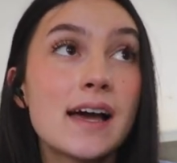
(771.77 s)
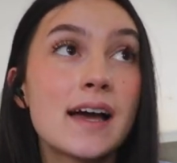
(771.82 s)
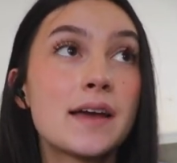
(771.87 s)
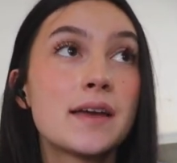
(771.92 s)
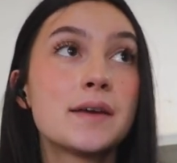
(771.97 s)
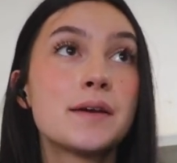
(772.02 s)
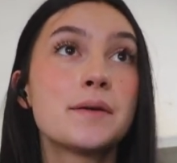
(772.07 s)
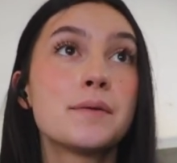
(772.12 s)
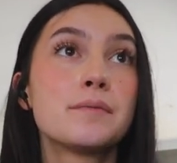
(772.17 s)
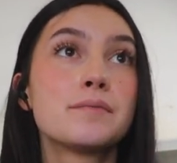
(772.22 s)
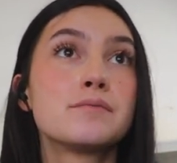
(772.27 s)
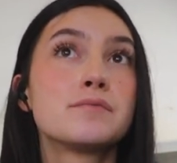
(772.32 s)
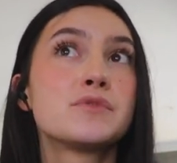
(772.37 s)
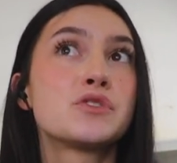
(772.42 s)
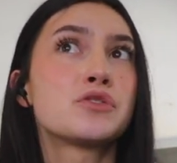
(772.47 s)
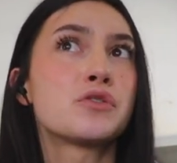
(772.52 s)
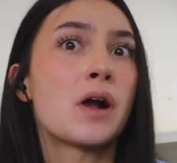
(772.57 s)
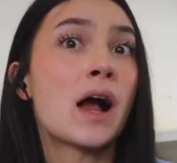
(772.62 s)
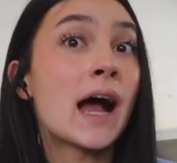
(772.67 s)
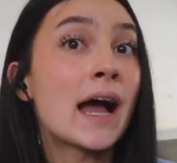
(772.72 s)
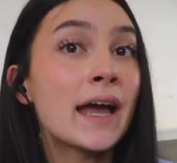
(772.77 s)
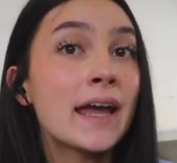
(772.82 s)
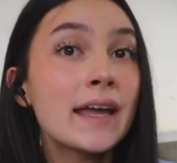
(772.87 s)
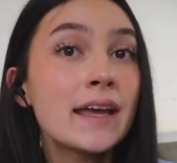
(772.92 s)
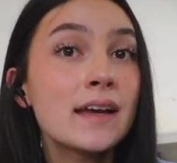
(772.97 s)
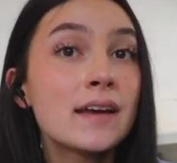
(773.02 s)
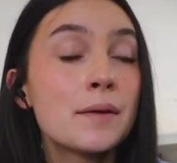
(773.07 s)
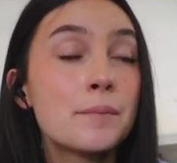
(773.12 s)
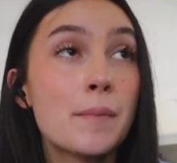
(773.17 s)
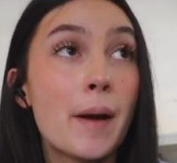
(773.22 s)
I
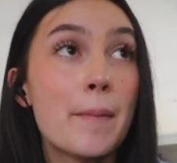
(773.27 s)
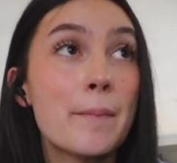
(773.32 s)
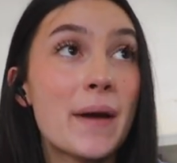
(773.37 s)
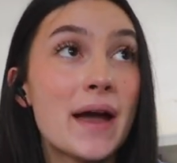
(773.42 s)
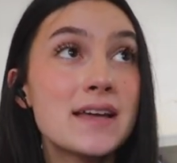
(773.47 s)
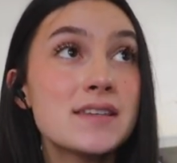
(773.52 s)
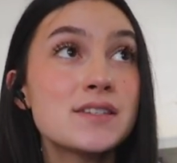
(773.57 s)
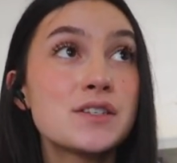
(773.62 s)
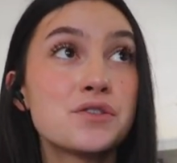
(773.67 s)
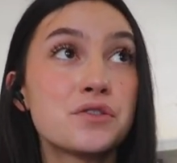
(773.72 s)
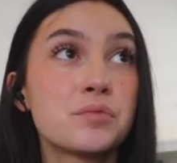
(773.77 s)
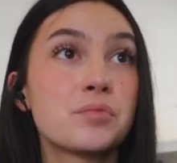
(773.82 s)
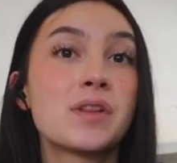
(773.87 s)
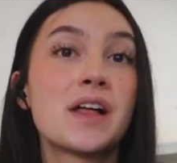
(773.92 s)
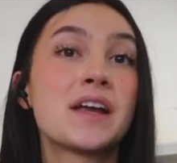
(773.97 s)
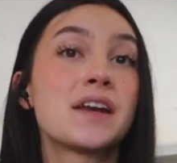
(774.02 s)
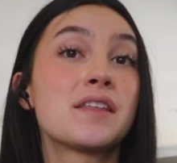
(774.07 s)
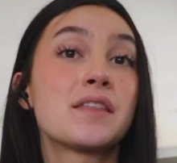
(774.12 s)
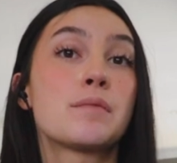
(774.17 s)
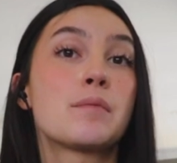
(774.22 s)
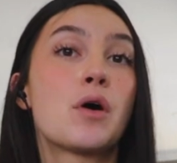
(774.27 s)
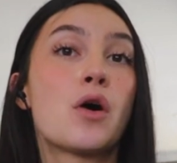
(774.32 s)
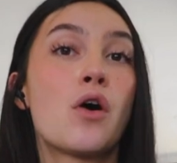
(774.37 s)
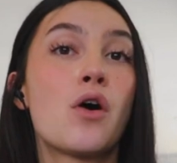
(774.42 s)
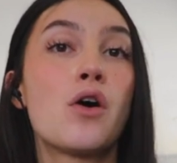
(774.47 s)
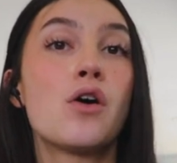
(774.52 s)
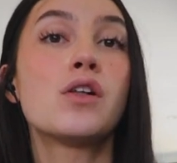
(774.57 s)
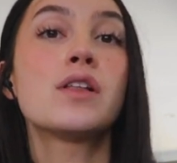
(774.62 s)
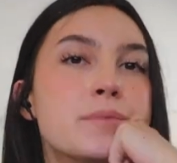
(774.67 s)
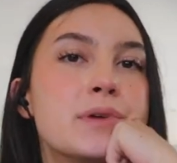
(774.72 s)
try my best to reply to them
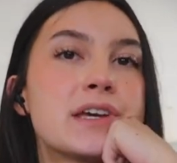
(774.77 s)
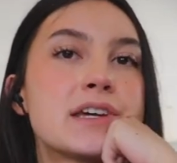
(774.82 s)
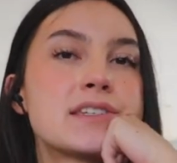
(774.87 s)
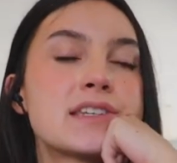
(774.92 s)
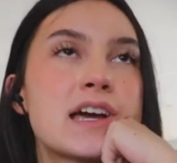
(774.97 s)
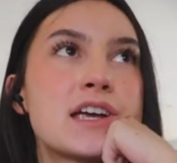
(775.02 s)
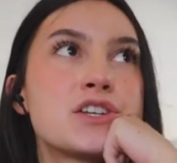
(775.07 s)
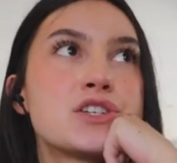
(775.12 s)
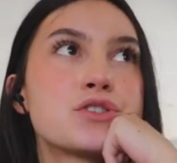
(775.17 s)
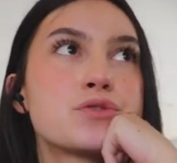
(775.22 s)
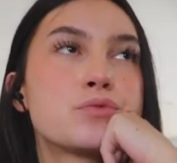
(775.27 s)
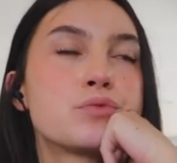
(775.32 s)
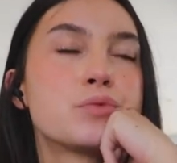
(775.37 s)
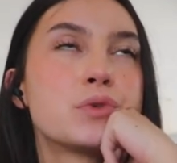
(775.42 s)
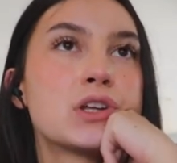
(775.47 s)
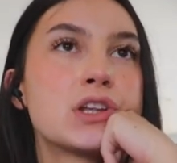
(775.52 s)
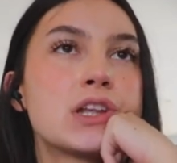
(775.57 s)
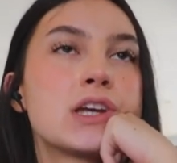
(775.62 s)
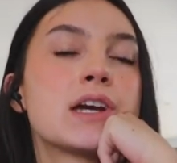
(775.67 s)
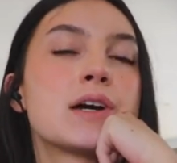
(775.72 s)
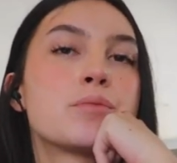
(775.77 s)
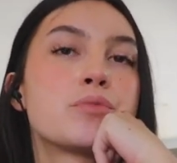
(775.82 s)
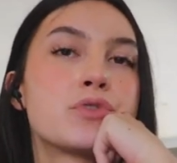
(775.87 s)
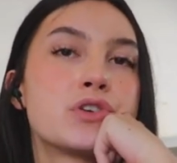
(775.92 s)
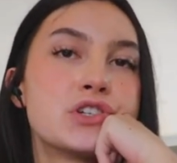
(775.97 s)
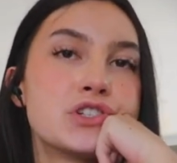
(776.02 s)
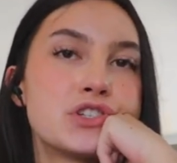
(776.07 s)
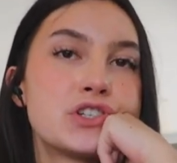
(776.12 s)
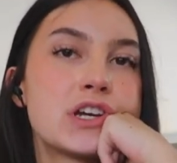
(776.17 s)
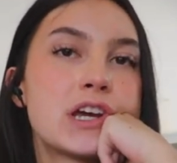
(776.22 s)
all because I just really
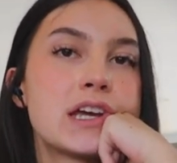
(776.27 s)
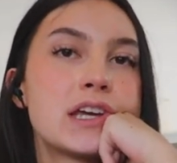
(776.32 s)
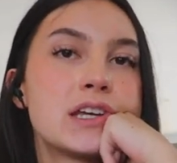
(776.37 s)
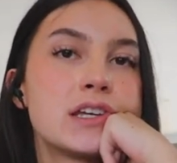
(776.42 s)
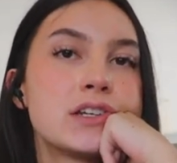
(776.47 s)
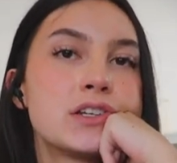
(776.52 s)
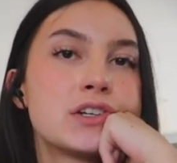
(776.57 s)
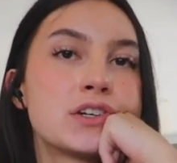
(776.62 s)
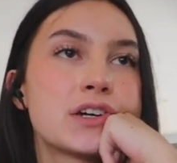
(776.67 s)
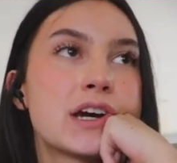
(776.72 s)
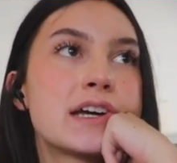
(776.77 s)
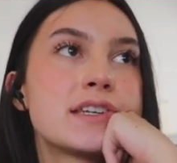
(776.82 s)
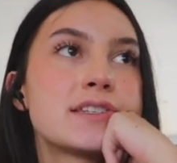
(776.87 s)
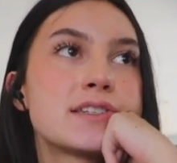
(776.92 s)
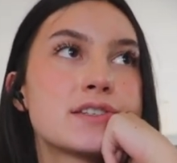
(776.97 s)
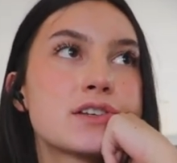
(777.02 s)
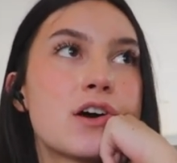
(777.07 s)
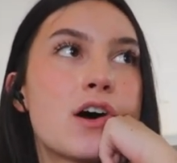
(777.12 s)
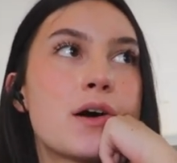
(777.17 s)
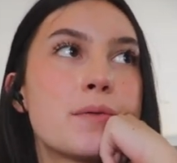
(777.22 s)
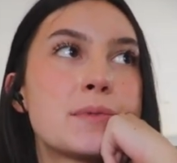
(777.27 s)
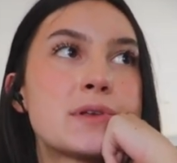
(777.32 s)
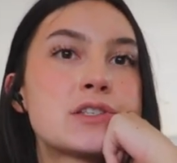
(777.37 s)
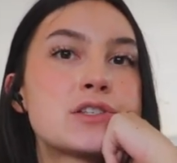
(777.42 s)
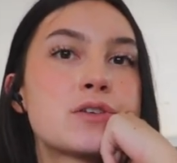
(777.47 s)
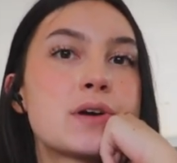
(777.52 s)
appreciate your guys' comments.